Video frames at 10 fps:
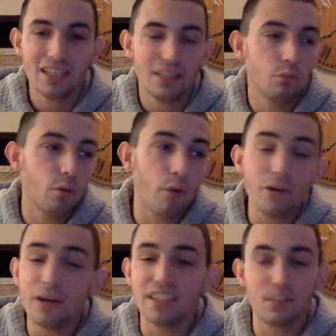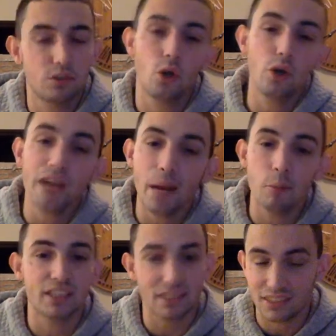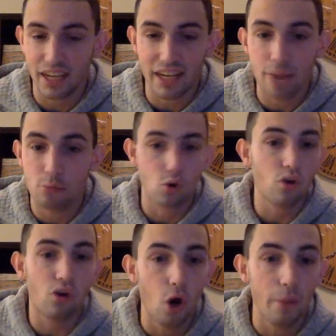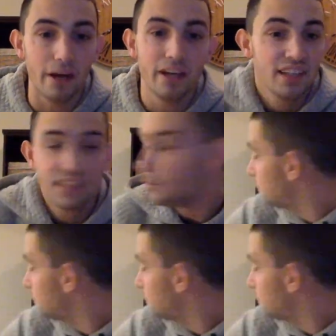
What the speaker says: whether or not this was Notre Dame or Texas A&M or Oklahoma, this is